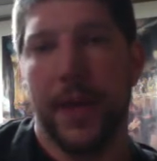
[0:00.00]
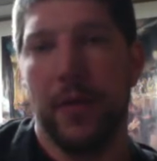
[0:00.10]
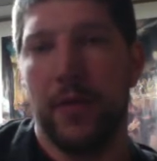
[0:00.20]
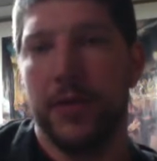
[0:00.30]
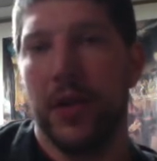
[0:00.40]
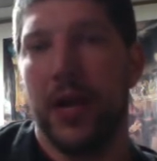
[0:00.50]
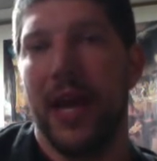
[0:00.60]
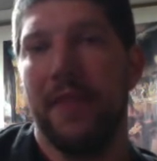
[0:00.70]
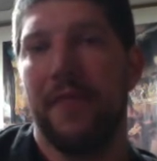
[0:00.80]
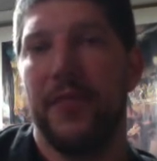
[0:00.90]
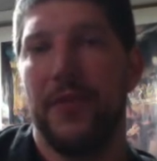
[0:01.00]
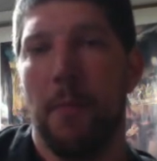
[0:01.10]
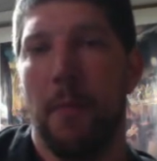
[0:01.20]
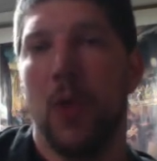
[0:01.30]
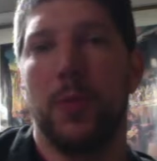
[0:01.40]
intervals are going to have
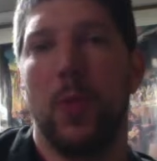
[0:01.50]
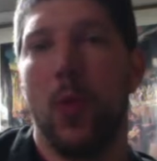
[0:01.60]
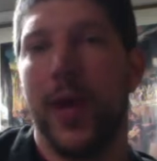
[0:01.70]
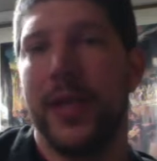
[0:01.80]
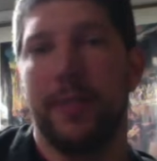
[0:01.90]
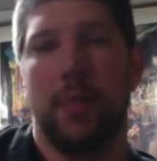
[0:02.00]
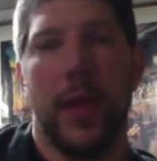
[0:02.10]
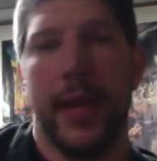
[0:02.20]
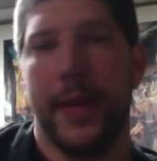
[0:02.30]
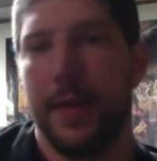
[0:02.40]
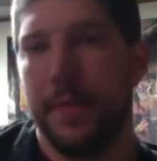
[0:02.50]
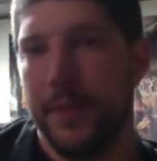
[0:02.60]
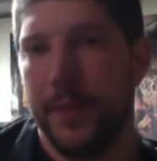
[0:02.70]
multiple ways of playing them.